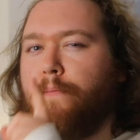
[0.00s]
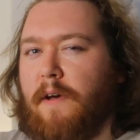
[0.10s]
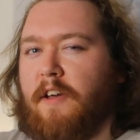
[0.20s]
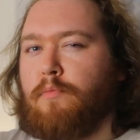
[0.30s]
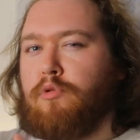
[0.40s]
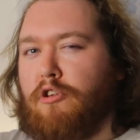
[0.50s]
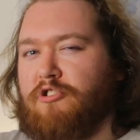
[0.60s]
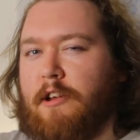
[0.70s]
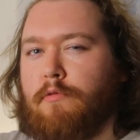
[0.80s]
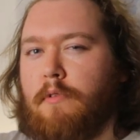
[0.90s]
first
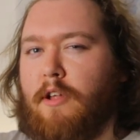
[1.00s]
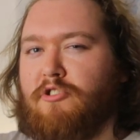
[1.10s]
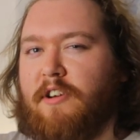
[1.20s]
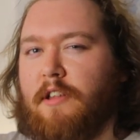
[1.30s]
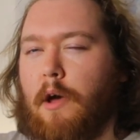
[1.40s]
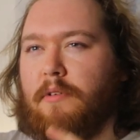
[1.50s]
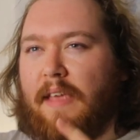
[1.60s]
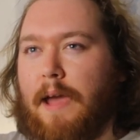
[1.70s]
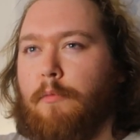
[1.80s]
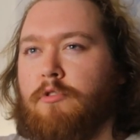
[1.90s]
project from Logic that I
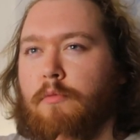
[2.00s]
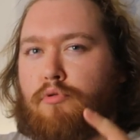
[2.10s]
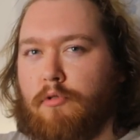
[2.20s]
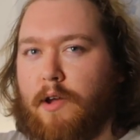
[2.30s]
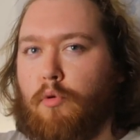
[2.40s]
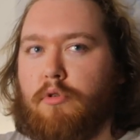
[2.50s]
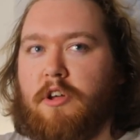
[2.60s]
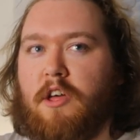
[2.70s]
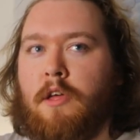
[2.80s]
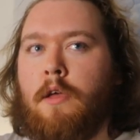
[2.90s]
was able to
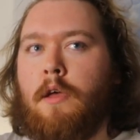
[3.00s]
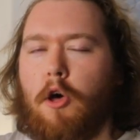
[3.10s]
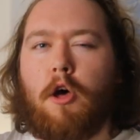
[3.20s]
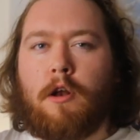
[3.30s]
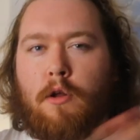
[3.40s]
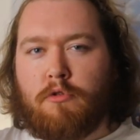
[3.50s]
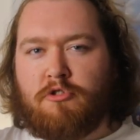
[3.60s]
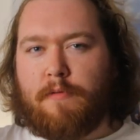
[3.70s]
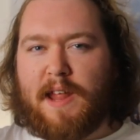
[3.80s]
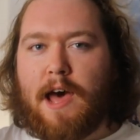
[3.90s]
pre-order at a
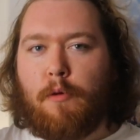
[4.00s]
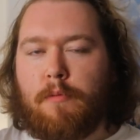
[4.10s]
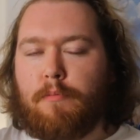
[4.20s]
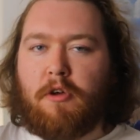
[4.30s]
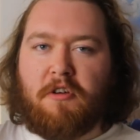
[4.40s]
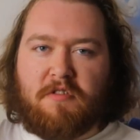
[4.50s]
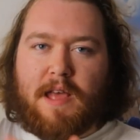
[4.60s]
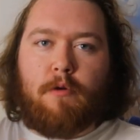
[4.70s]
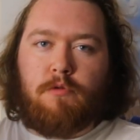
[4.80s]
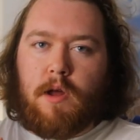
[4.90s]
launch of an album, because
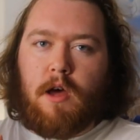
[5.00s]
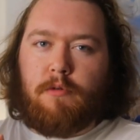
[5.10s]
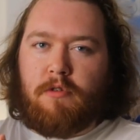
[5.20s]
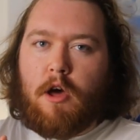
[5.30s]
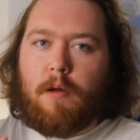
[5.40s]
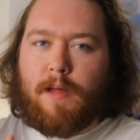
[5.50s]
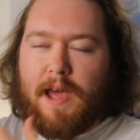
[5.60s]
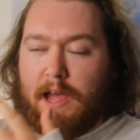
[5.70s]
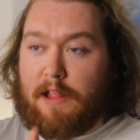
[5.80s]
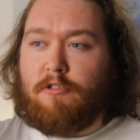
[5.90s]
that was when I was kind of
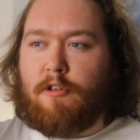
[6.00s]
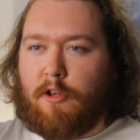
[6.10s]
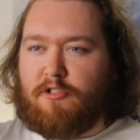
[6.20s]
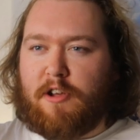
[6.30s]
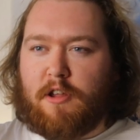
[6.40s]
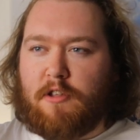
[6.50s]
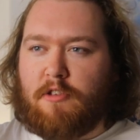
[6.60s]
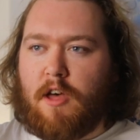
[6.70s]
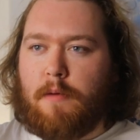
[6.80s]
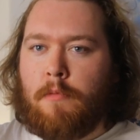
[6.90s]
like into Logic at the
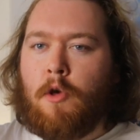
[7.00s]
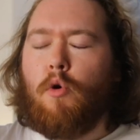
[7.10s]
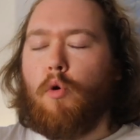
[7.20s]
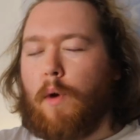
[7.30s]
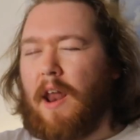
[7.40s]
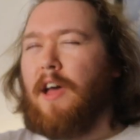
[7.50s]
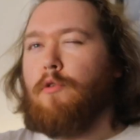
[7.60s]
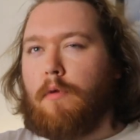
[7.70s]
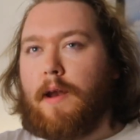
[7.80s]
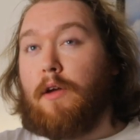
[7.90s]
time, or when I had
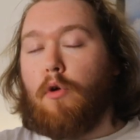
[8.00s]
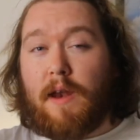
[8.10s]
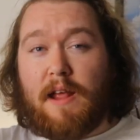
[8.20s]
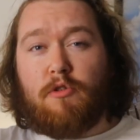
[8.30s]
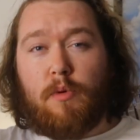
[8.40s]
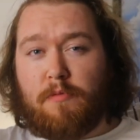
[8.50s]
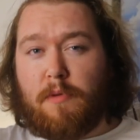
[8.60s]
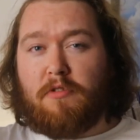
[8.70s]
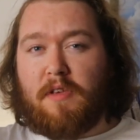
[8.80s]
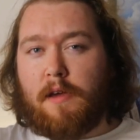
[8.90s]
already gotten into his
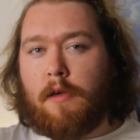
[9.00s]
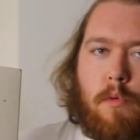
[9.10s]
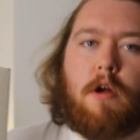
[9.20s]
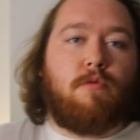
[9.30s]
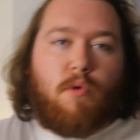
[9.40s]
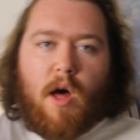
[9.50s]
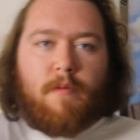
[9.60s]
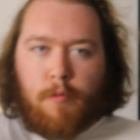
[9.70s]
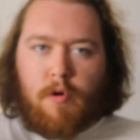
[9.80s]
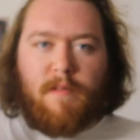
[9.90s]
music. Whereas for
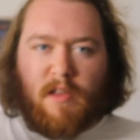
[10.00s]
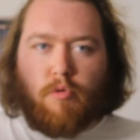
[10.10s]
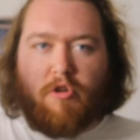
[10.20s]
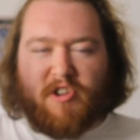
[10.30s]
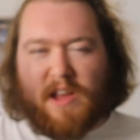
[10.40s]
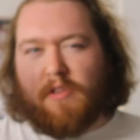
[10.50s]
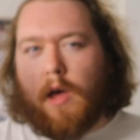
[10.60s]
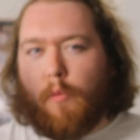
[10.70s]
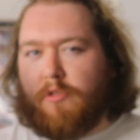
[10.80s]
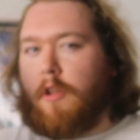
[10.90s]
other previous projects
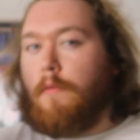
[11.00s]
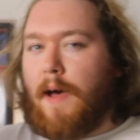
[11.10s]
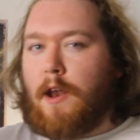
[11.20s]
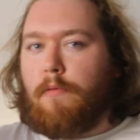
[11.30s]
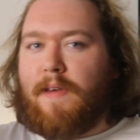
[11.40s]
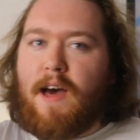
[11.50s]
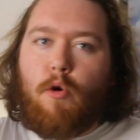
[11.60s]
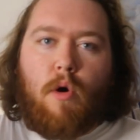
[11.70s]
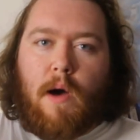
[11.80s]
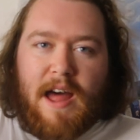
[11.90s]
I wasn't a fan of yet,
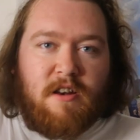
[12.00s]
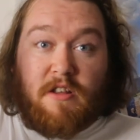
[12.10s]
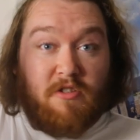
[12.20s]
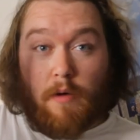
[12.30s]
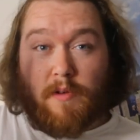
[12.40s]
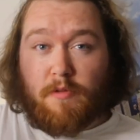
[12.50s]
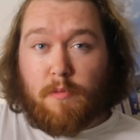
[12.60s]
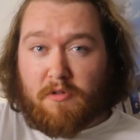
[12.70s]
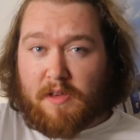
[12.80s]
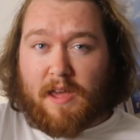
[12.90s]
or I hadn't discovered his
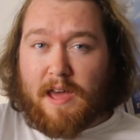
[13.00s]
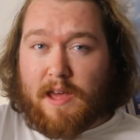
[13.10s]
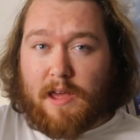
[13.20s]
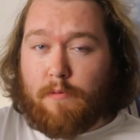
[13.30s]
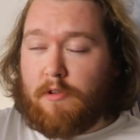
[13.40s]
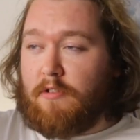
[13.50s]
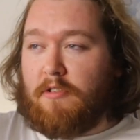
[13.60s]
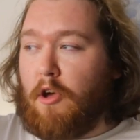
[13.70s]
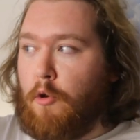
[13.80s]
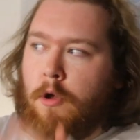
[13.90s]
music yet even.
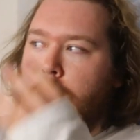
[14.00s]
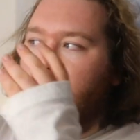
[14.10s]
So